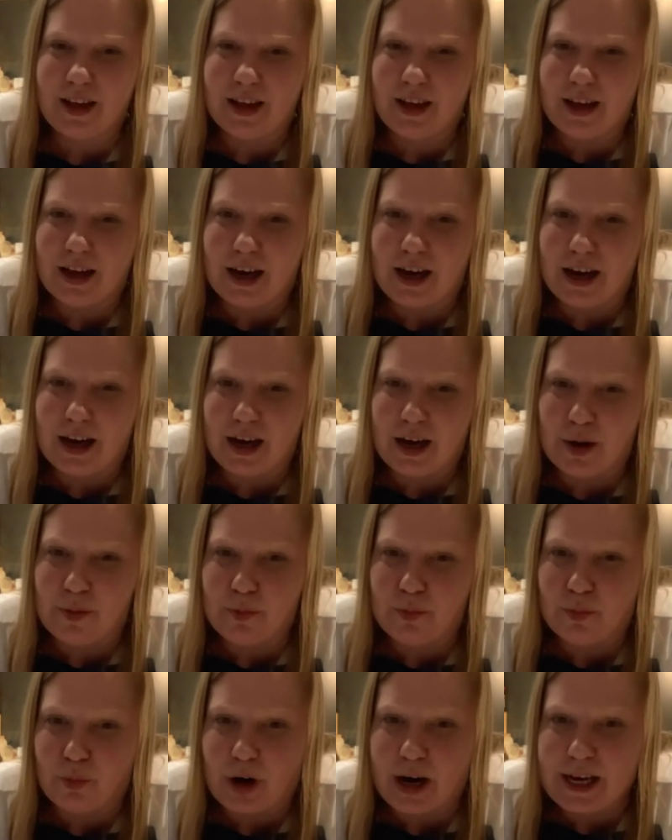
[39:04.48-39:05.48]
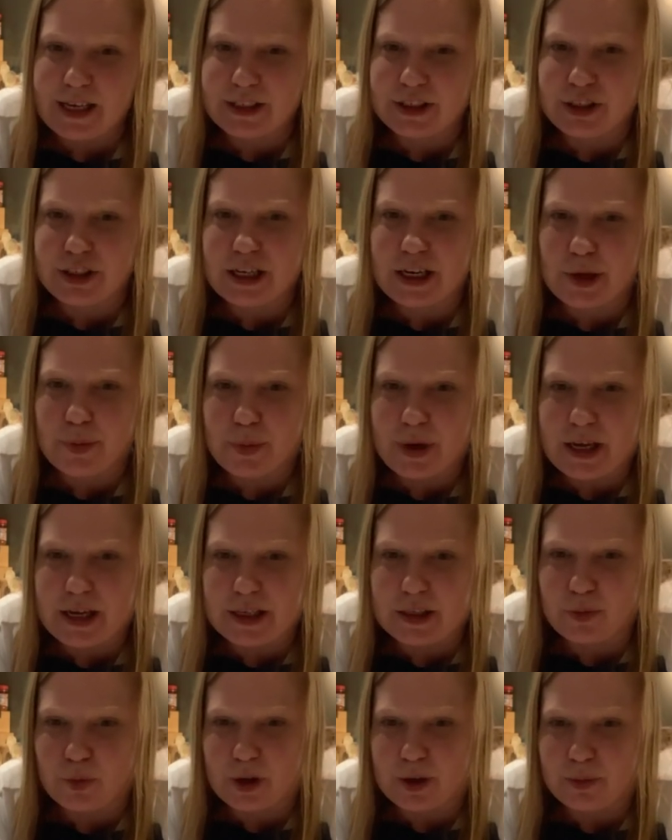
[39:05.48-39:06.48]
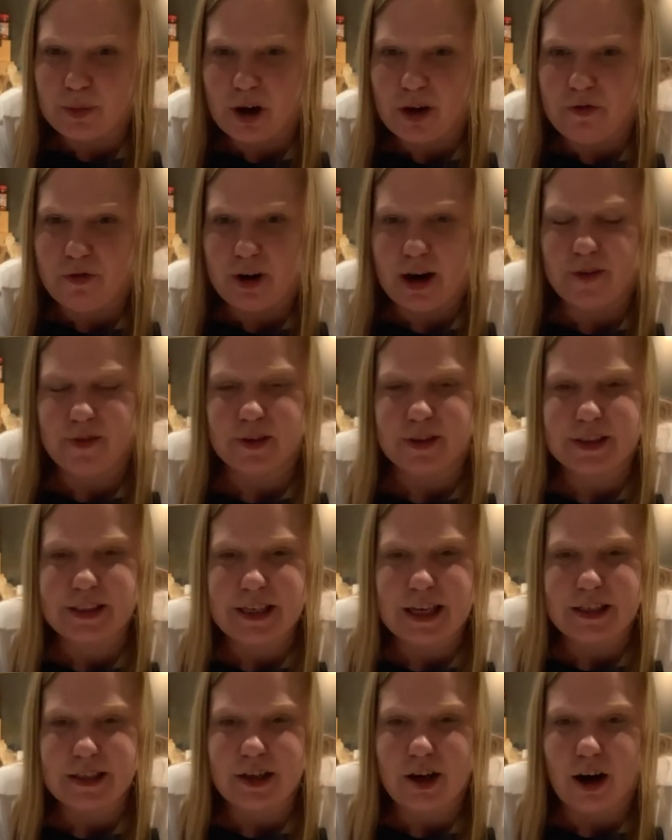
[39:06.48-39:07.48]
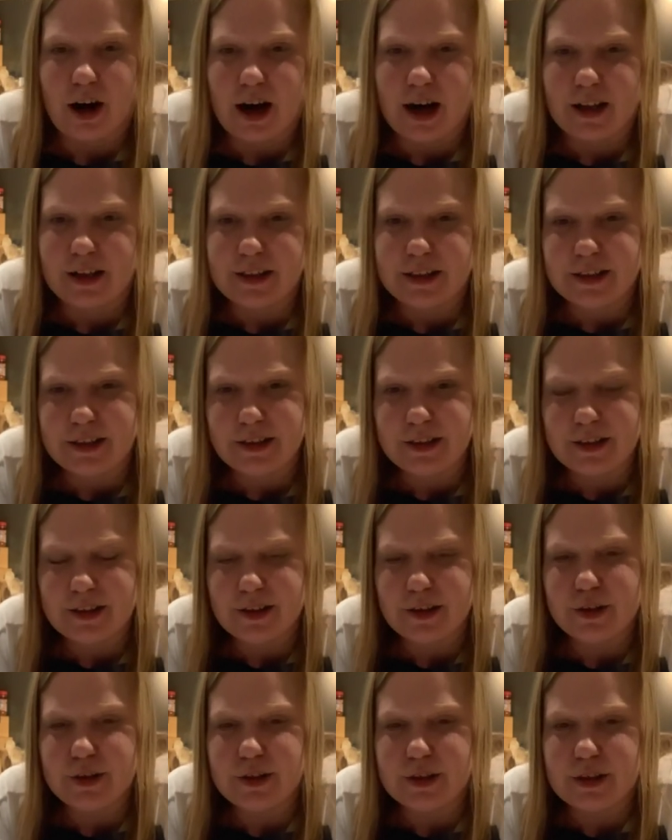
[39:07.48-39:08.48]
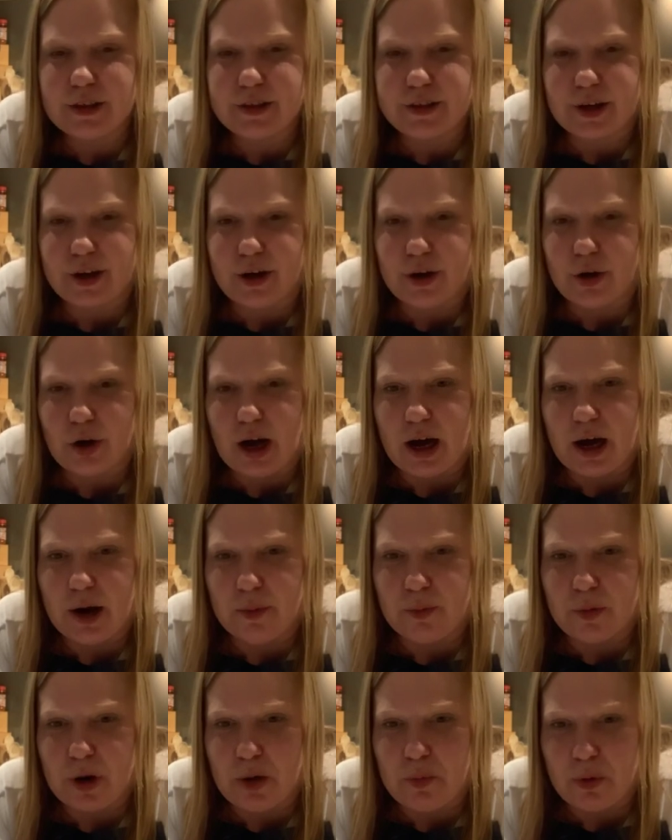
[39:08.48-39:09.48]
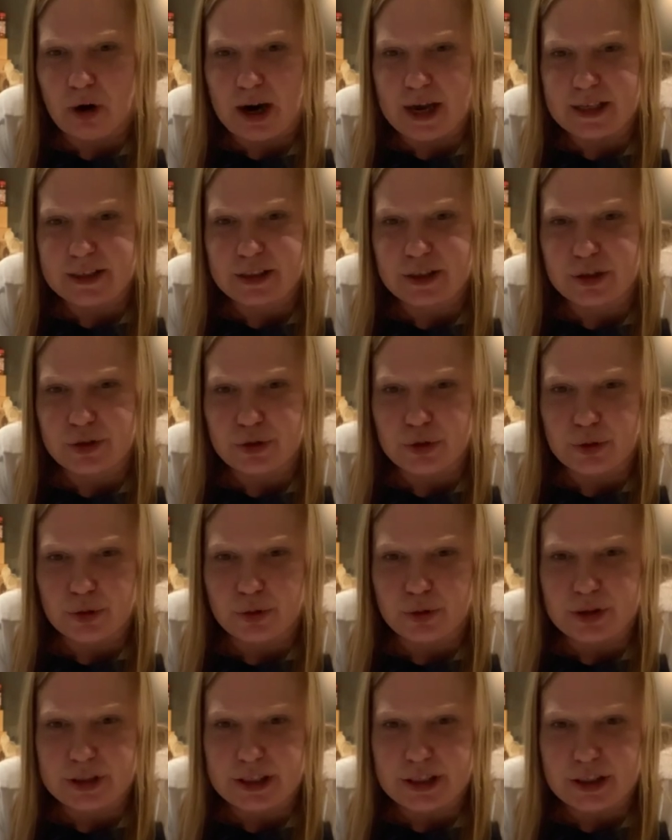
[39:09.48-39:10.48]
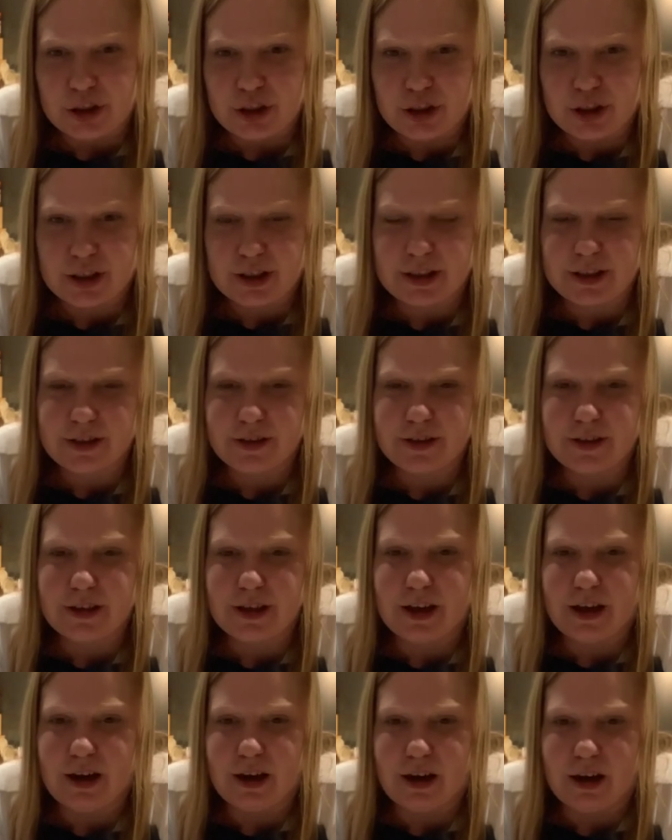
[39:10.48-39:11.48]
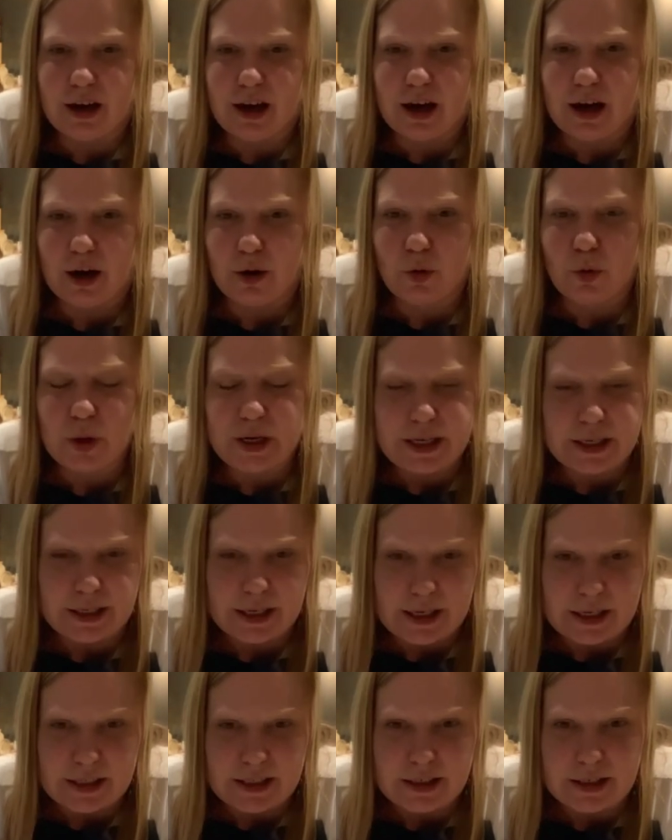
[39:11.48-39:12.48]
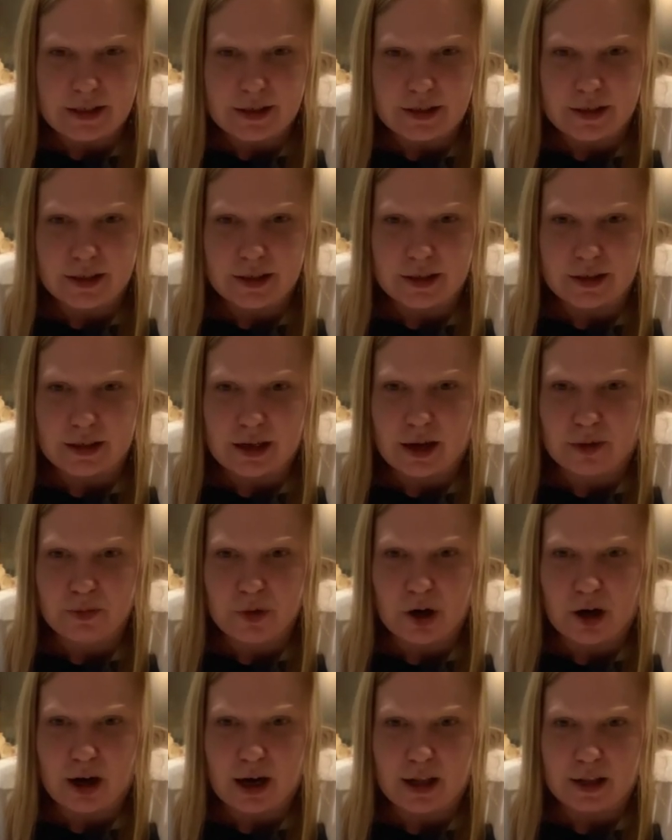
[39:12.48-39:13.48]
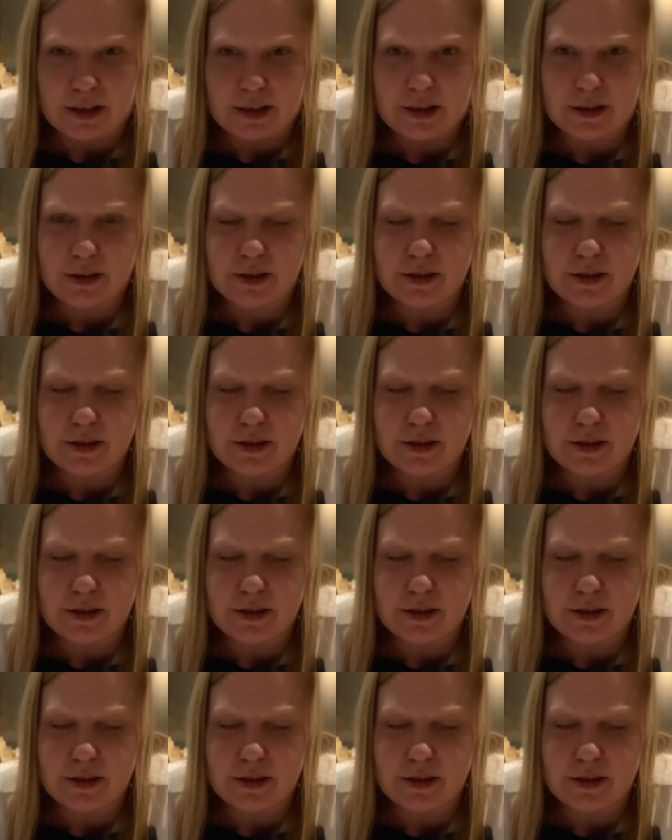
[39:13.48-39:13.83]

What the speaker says: Braised Giumi is one of my favourites, that's Kylie. So a braised noodle dish. Quick and easy, isn't it, Kylie?